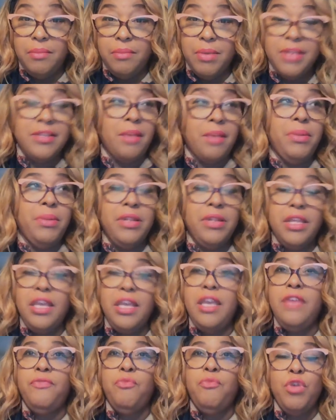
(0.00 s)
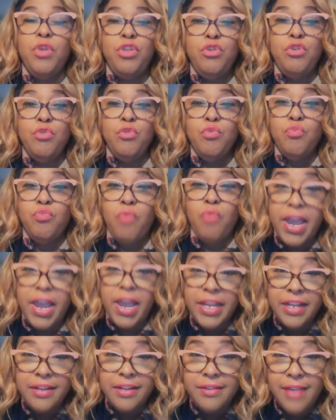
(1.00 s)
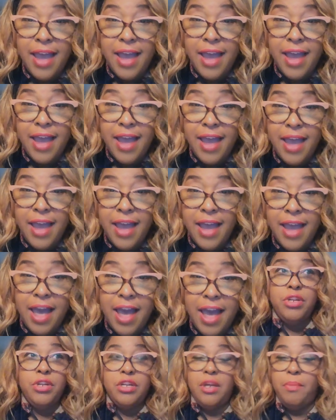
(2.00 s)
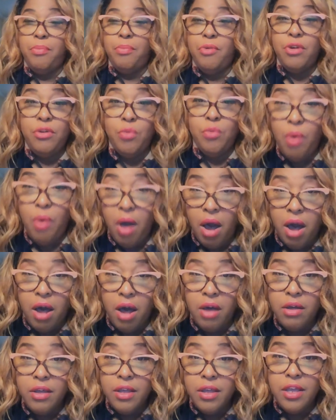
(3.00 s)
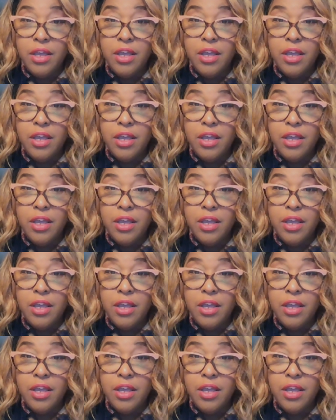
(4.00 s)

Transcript: Because I believe when you write it down and you put it up on the wall,